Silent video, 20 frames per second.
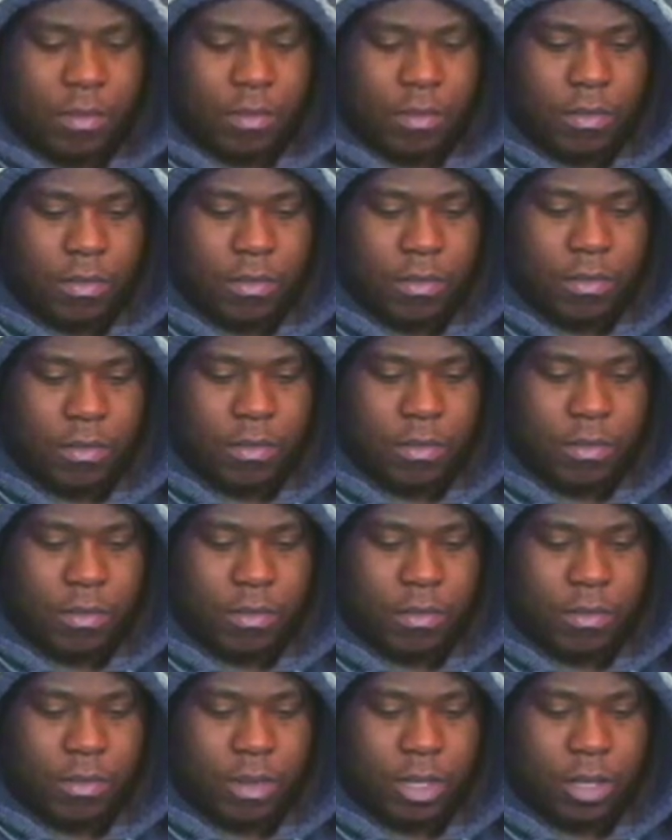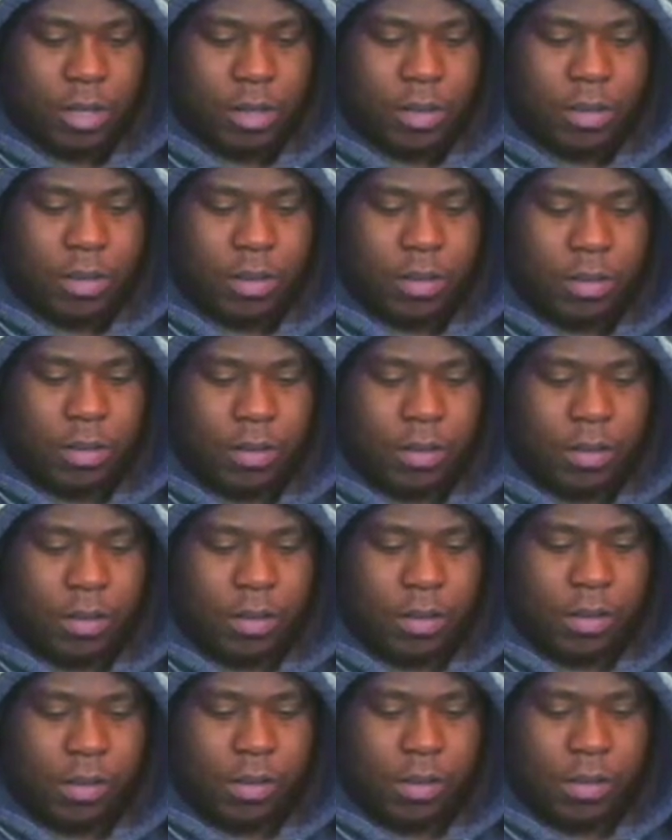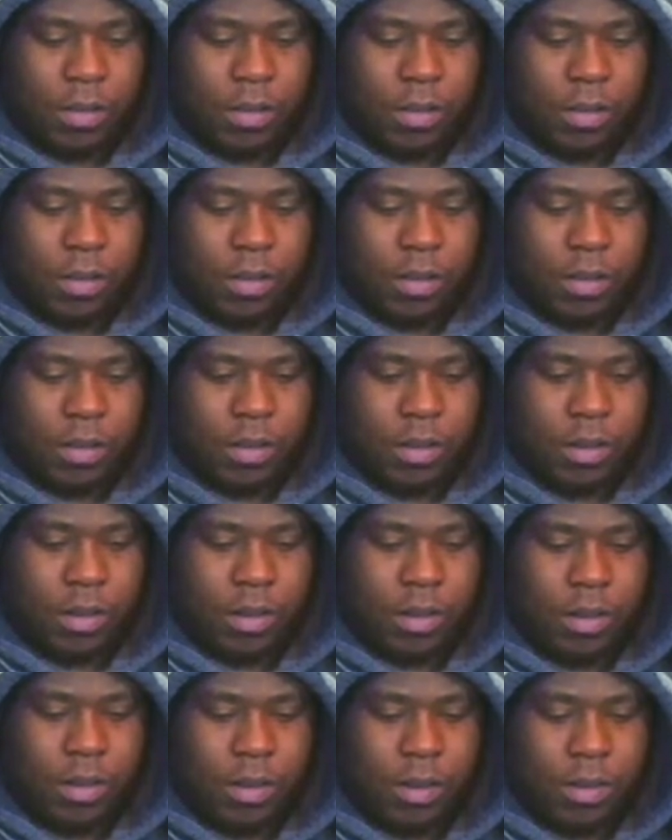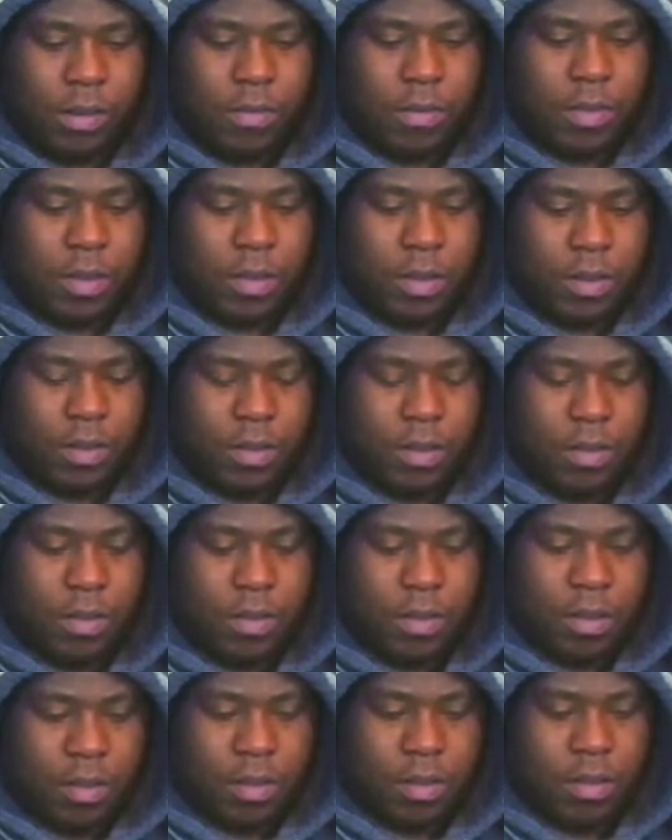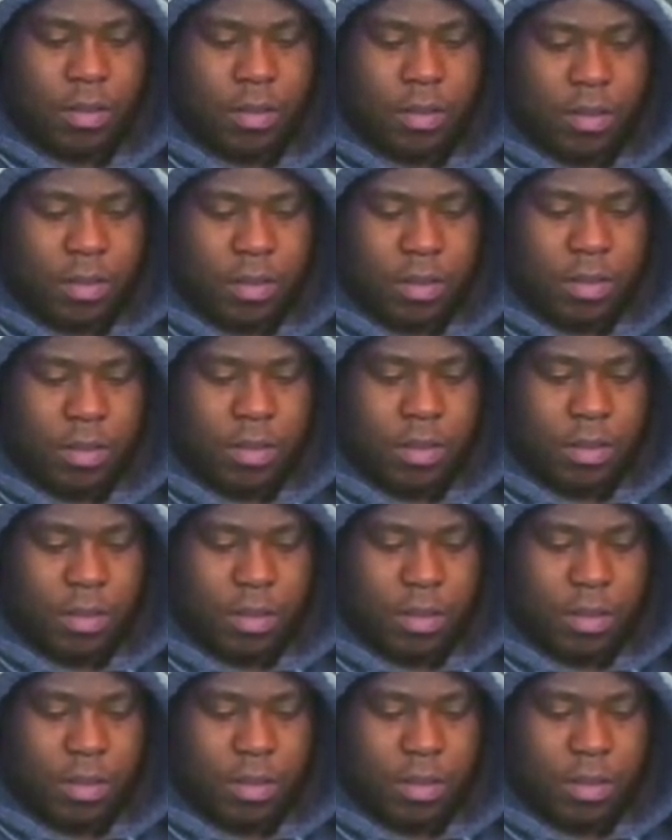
(not speaking)